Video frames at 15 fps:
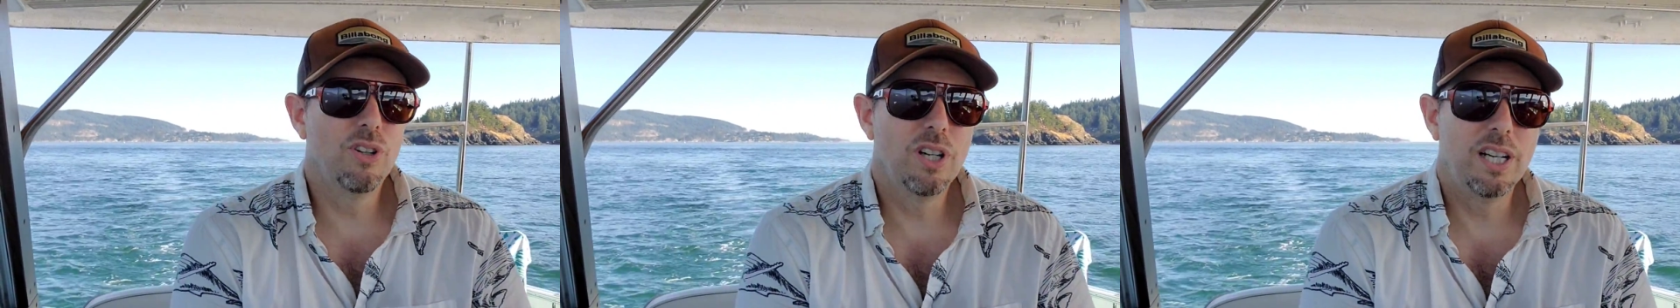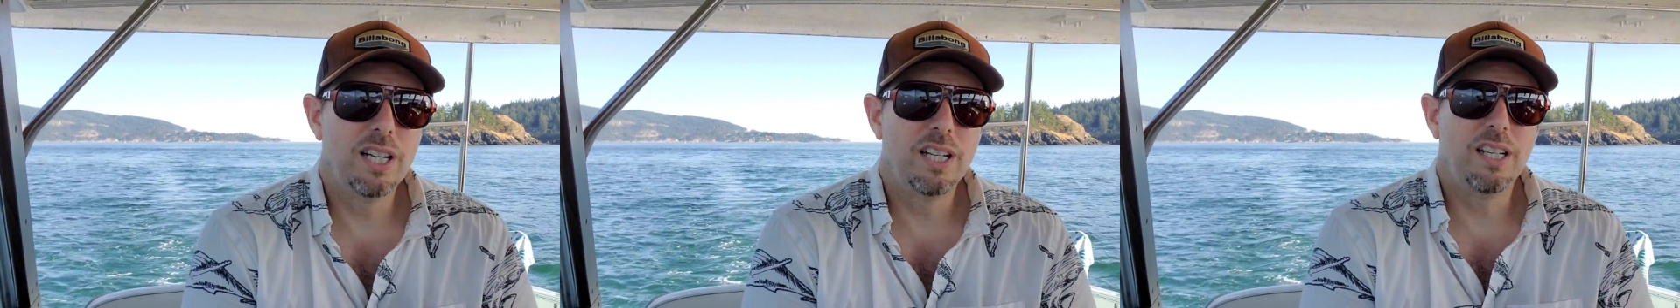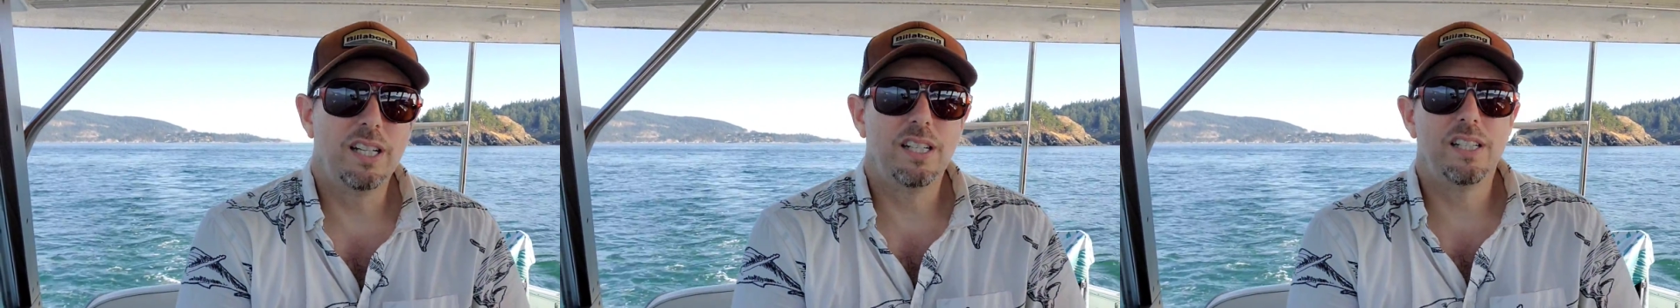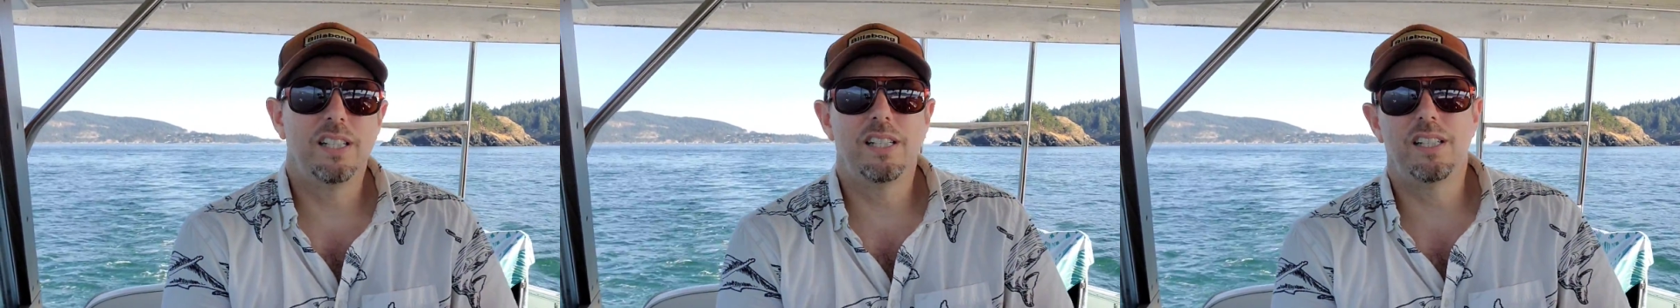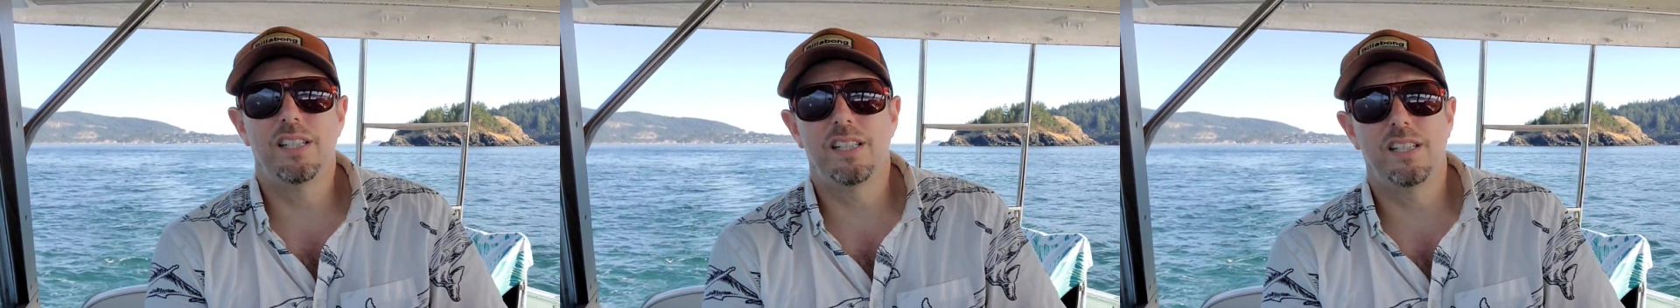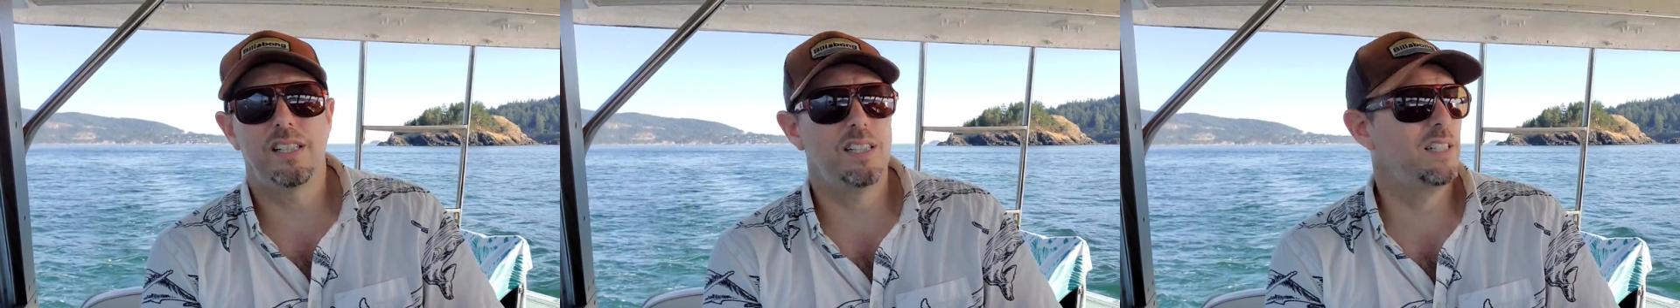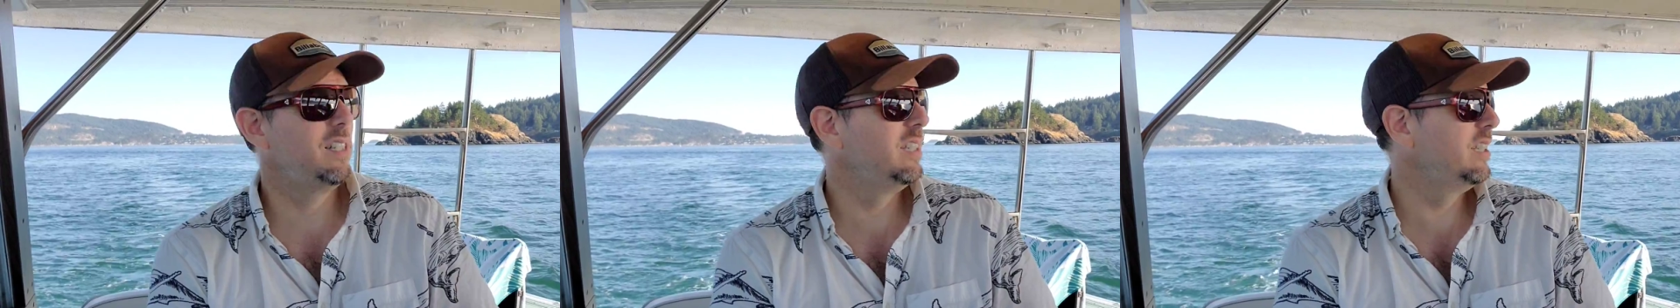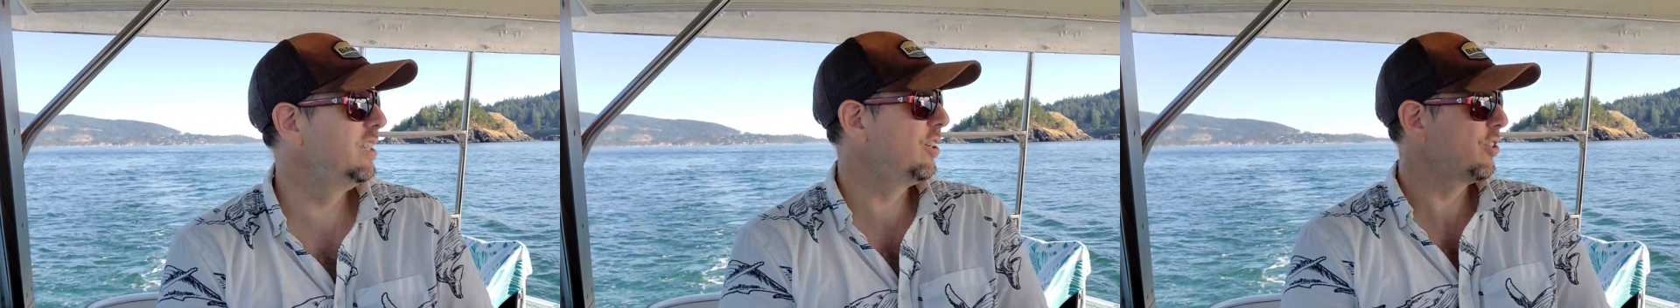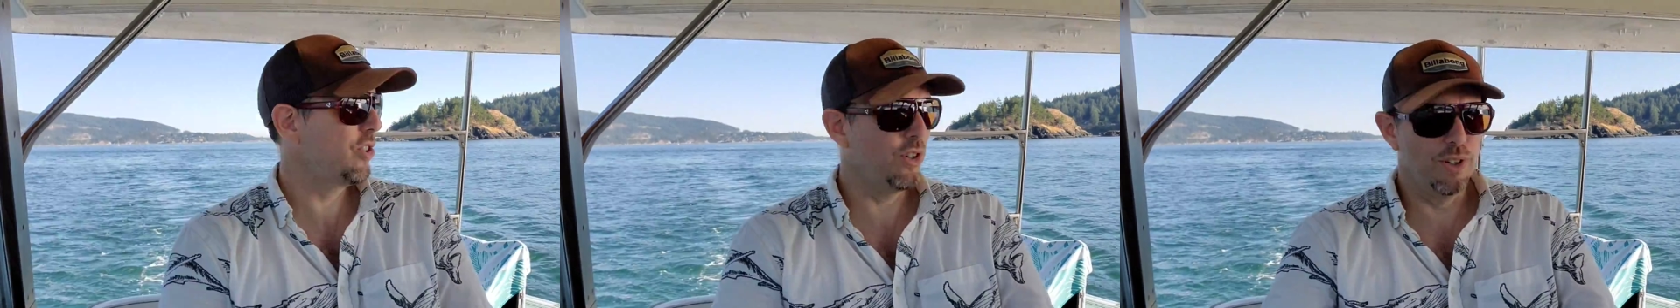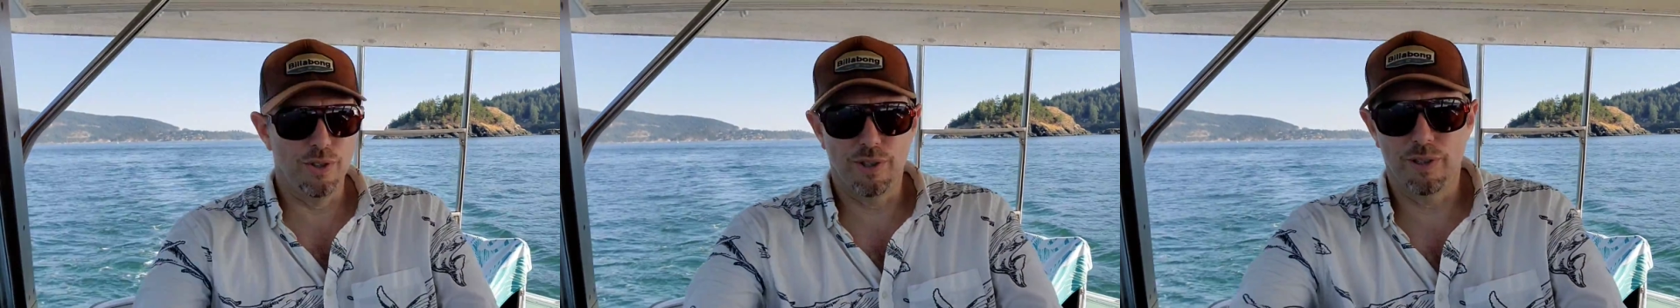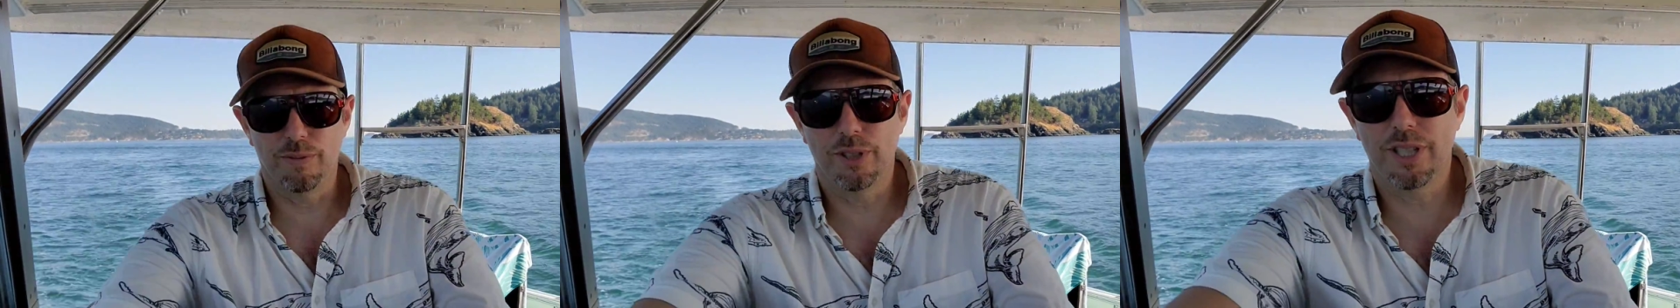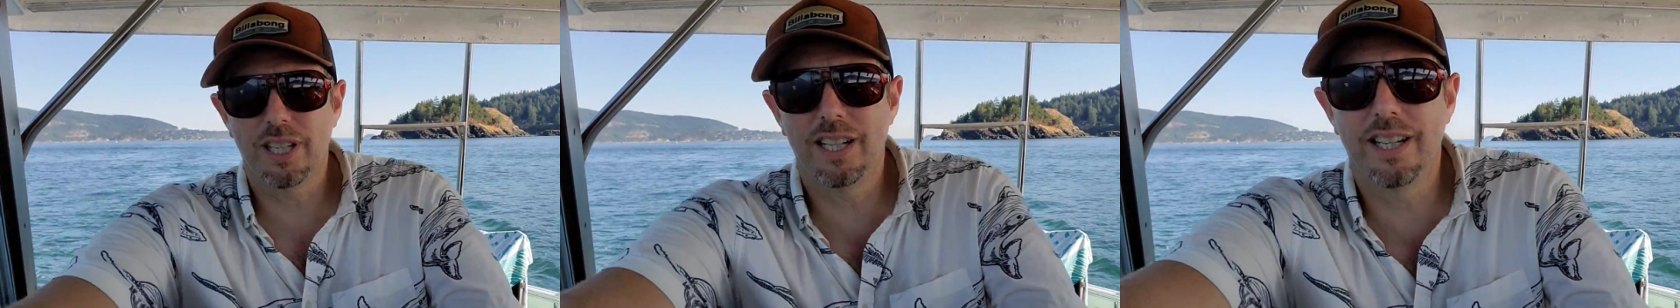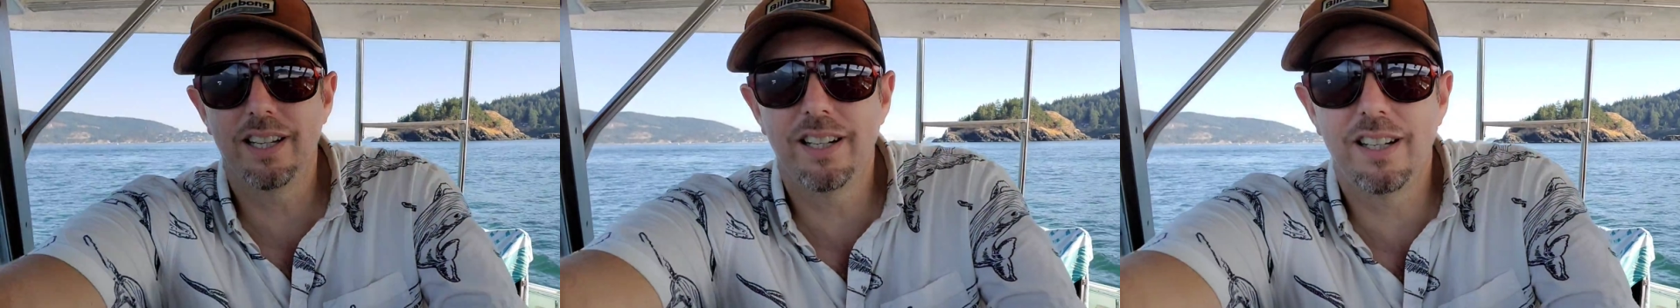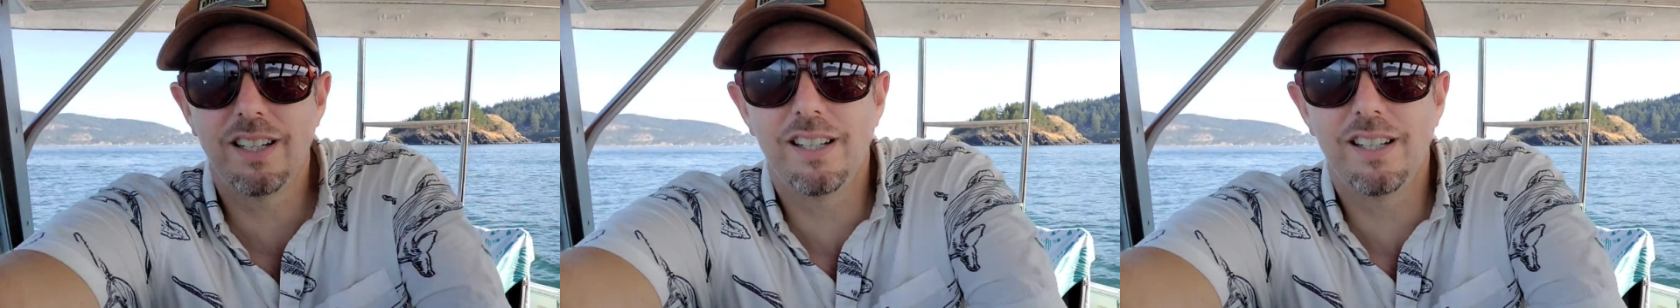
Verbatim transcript: uh, here I'll show you what I'm looking at.